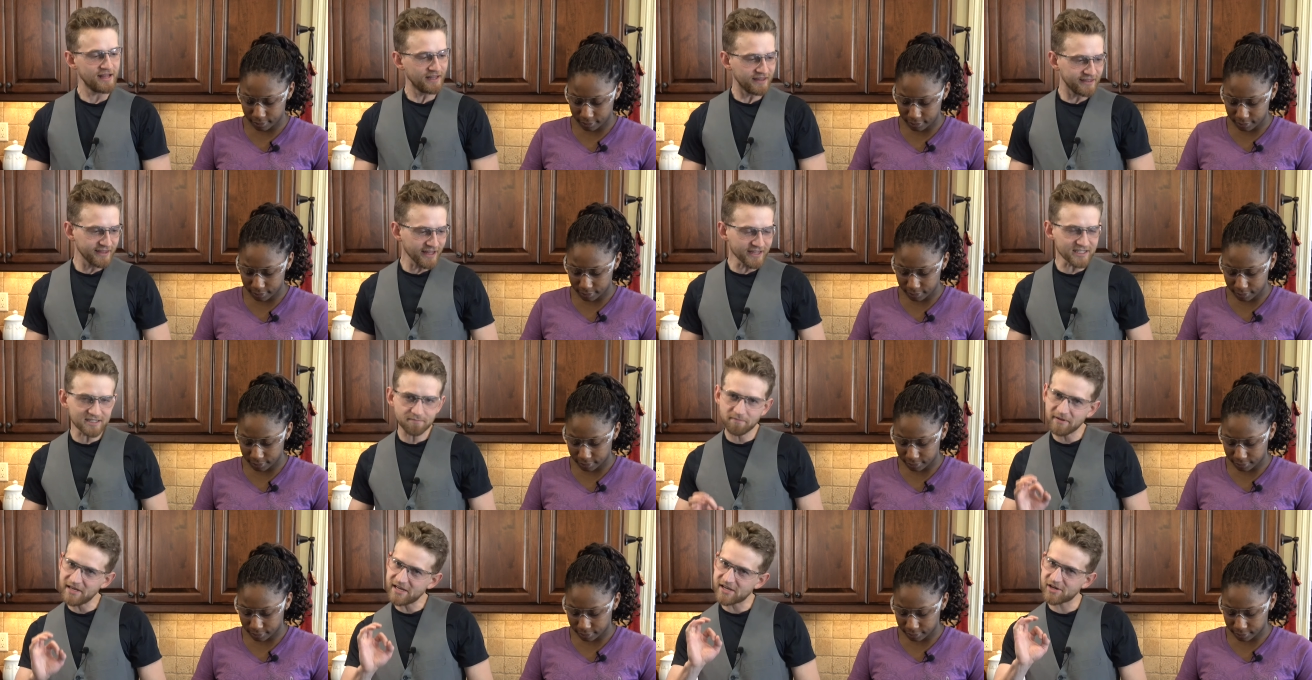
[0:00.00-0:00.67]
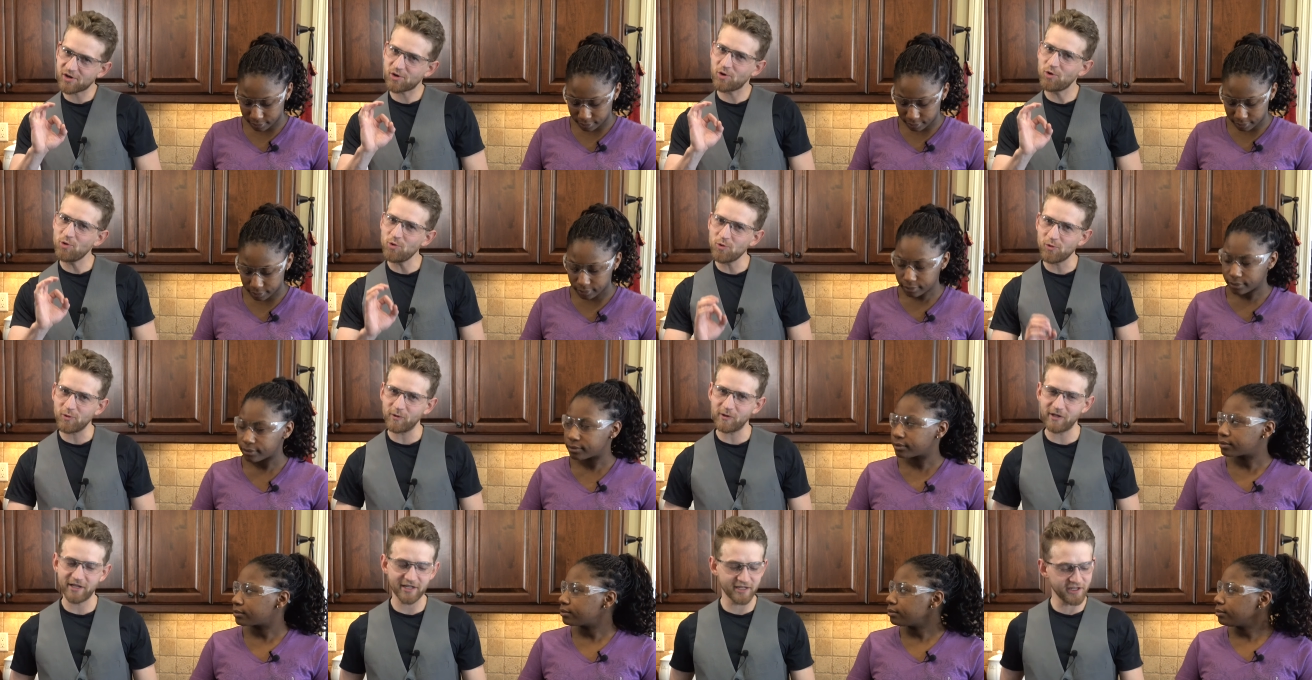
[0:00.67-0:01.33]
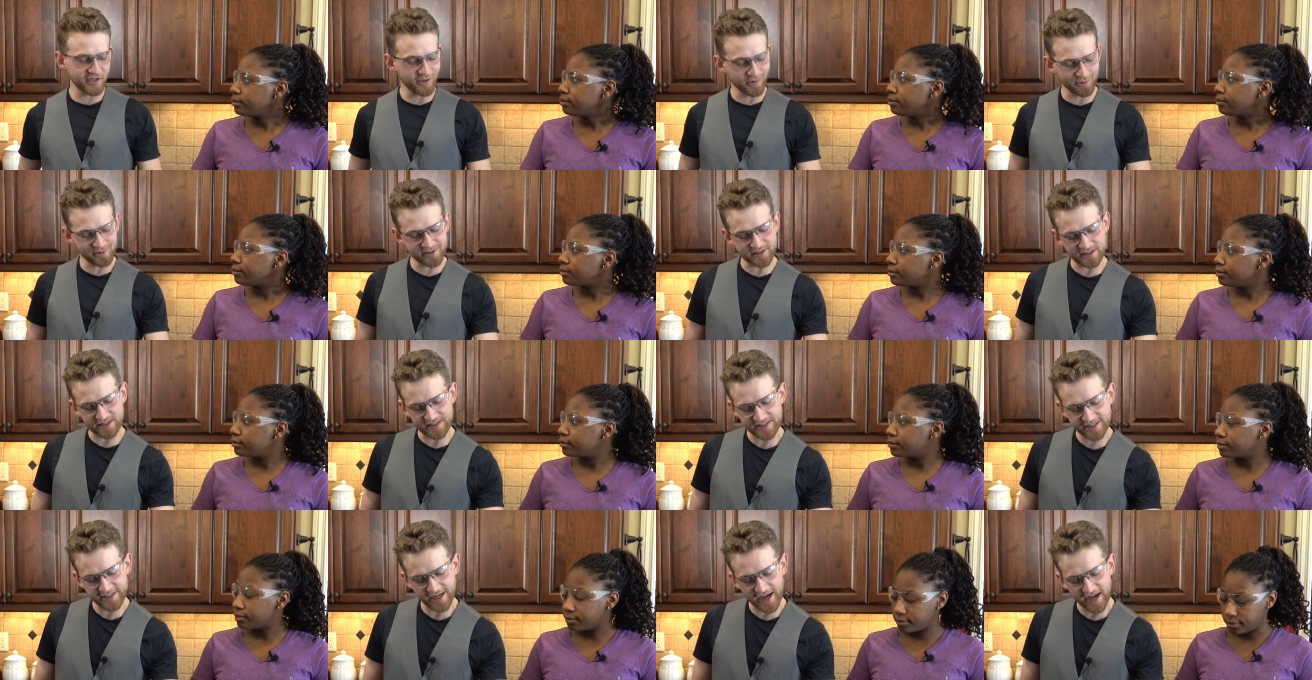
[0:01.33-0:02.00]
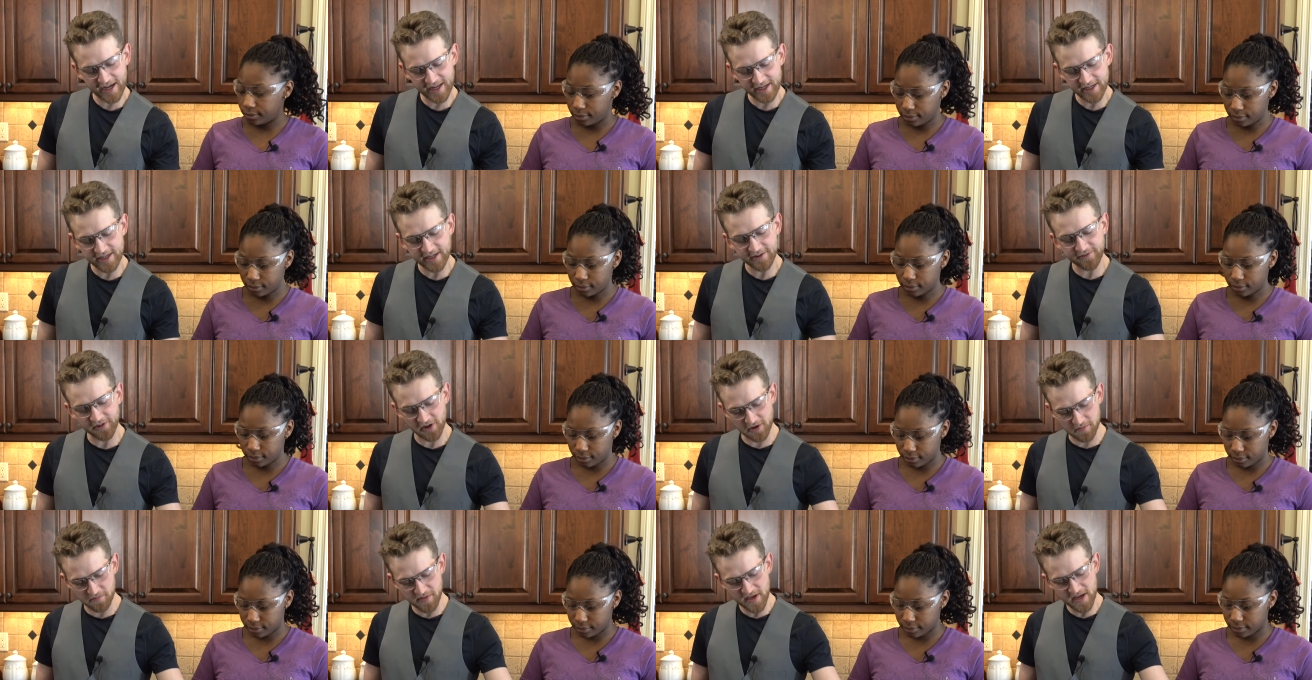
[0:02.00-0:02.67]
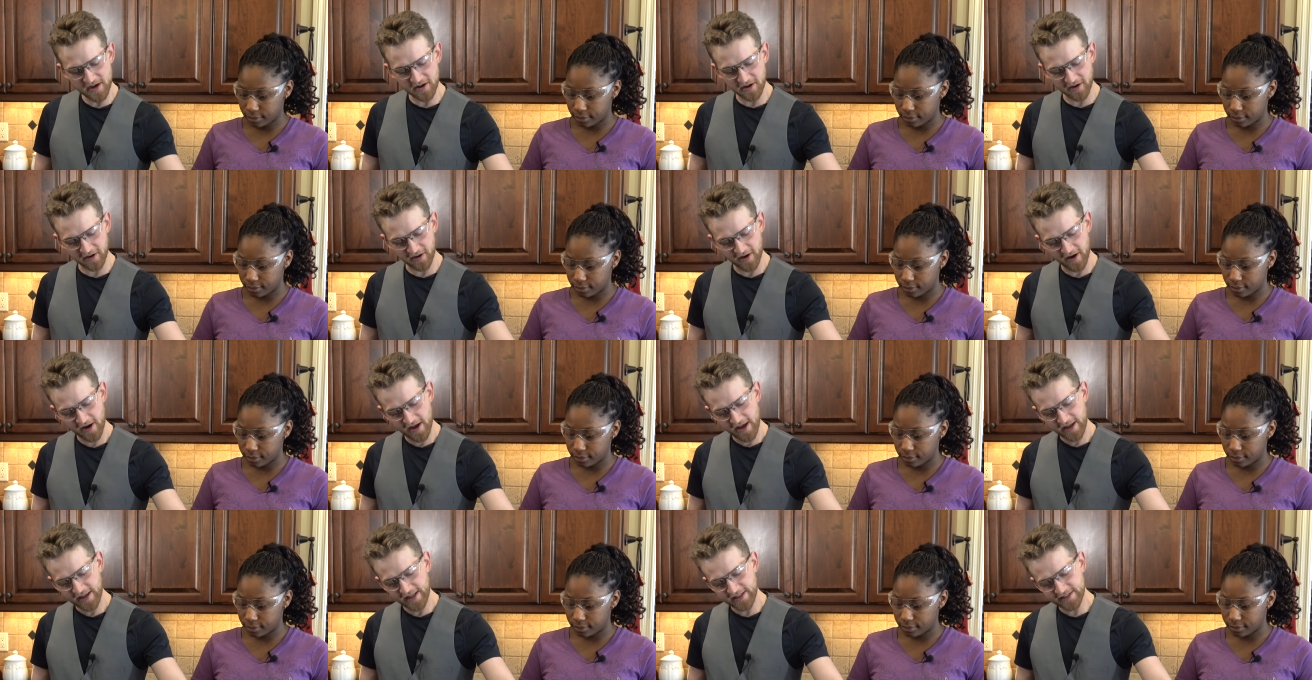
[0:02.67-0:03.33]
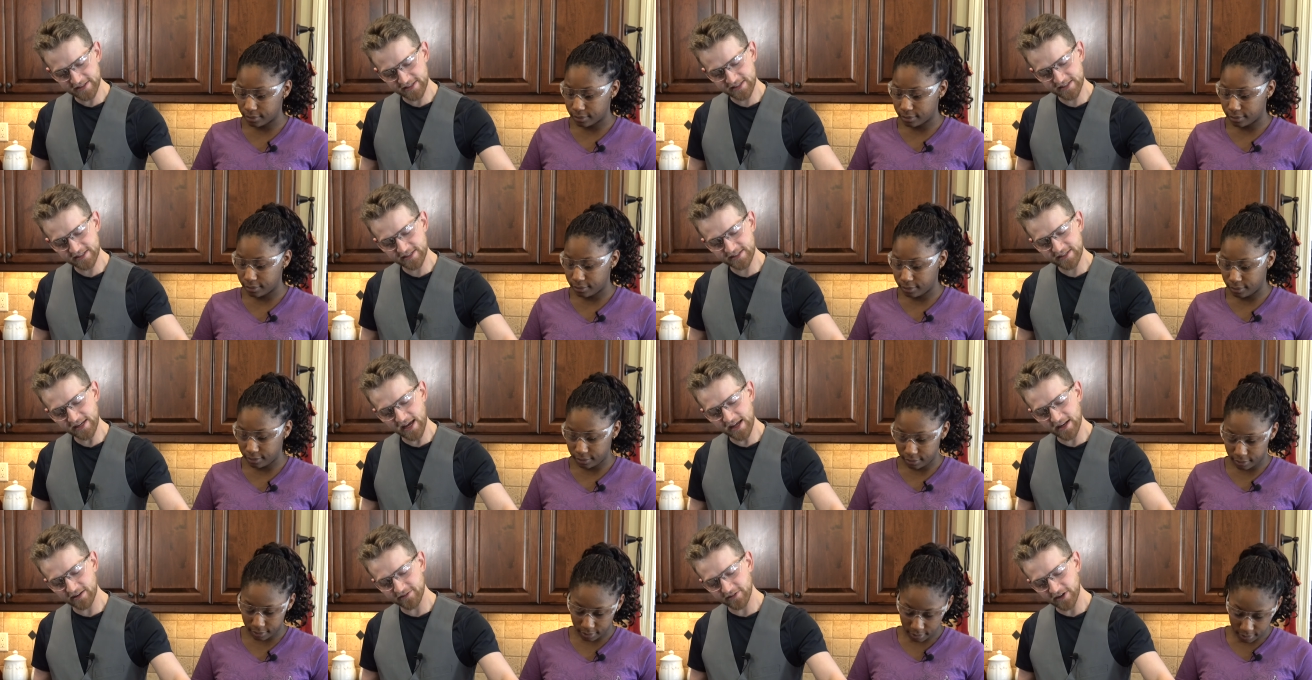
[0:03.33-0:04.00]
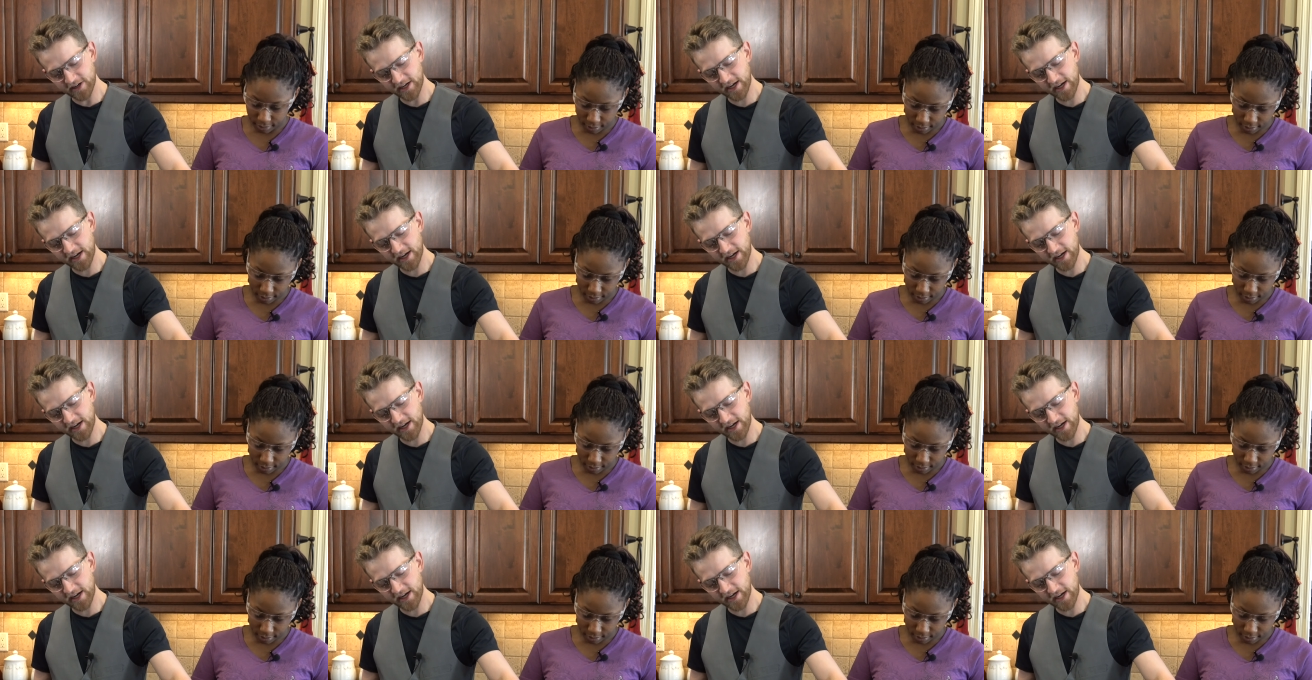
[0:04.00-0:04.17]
Speaker 1: Let's be cool and use a scientific beaker instead of a